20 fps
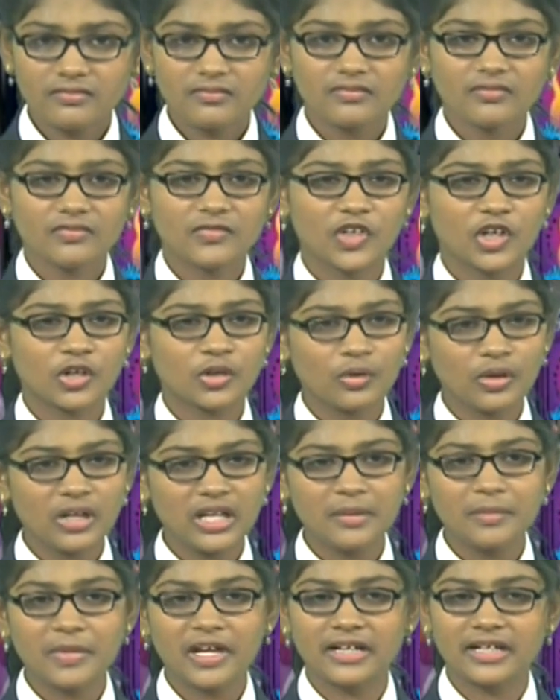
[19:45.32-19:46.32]
not only
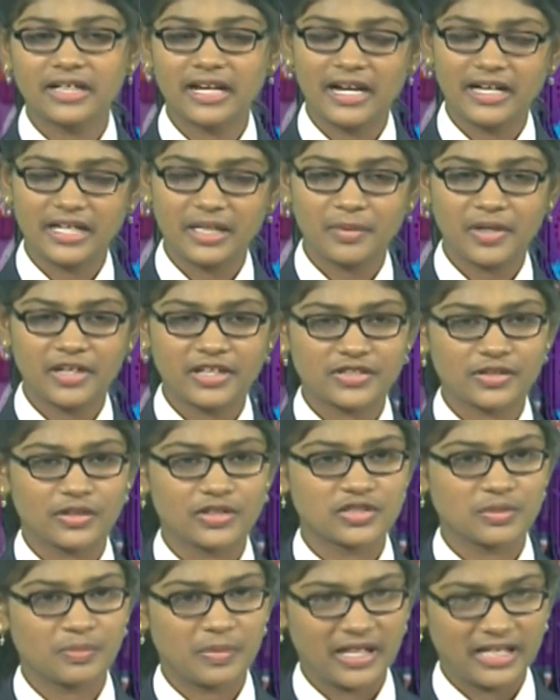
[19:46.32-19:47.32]
matter, antimatter is
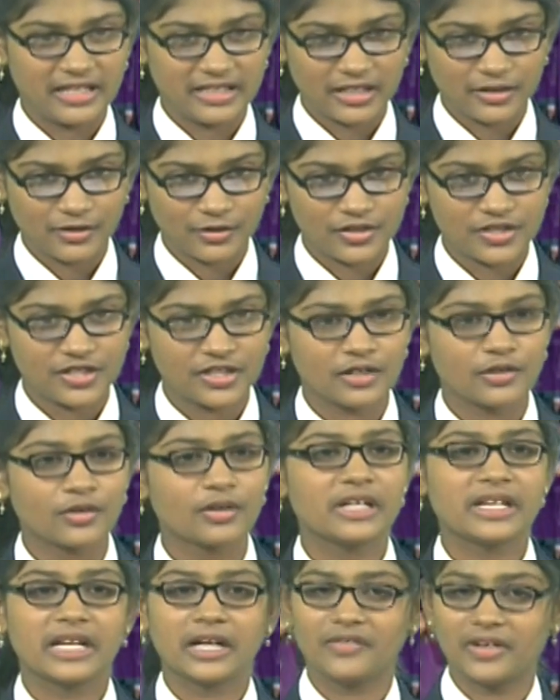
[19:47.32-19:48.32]
also playing a crucial role
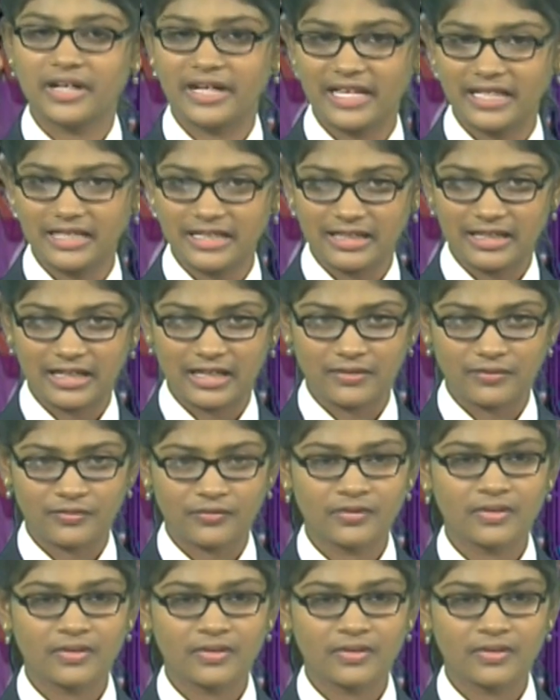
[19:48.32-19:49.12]
in our daily life.